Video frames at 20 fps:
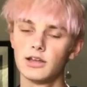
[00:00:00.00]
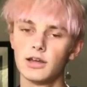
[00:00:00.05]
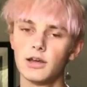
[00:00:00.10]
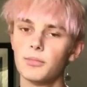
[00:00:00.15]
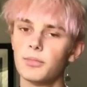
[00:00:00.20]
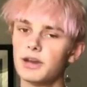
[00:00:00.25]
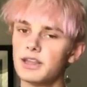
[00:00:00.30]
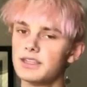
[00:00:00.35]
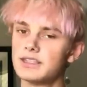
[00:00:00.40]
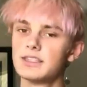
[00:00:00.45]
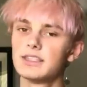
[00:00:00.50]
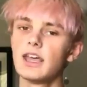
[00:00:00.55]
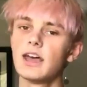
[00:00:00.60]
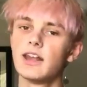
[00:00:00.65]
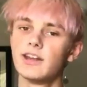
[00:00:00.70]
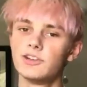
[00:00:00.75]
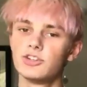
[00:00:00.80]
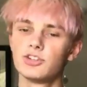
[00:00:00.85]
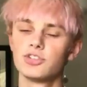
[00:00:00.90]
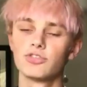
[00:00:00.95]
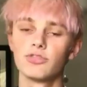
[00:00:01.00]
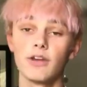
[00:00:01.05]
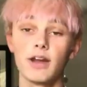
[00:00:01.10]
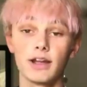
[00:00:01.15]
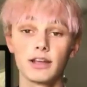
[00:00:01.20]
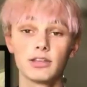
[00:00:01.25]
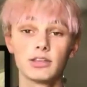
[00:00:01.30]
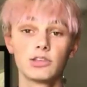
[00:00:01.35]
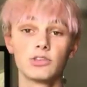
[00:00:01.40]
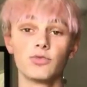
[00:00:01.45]
But instead, Shrek
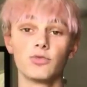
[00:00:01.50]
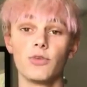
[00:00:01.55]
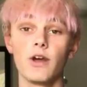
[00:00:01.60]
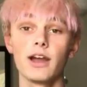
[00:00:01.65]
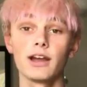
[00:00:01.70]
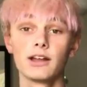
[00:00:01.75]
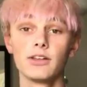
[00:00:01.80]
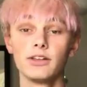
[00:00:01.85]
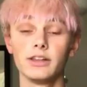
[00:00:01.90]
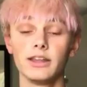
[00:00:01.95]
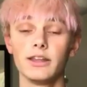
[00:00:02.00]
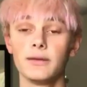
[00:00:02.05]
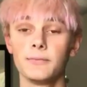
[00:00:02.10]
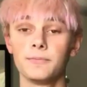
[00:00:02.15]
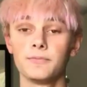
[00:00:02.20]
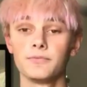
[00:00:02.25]
directly